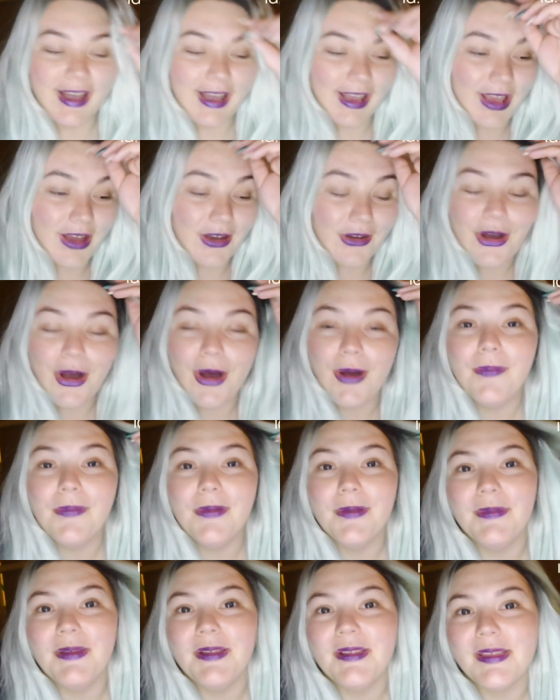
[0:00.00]
I get
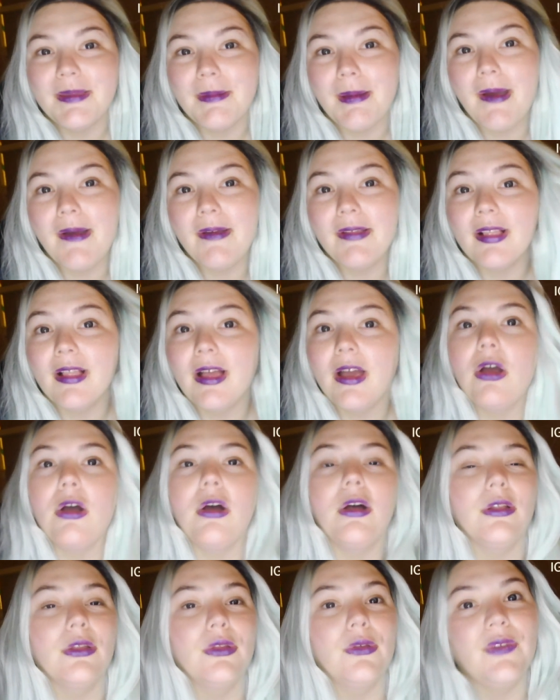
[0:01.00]
compliments about it, like,
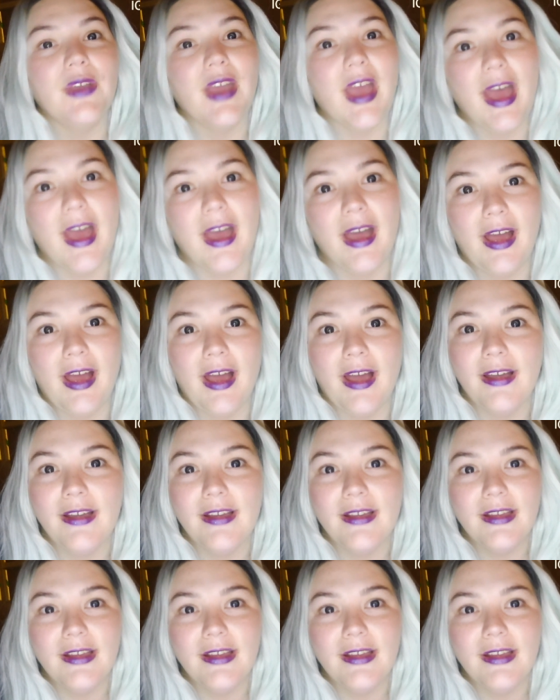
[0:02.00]
I love your hair.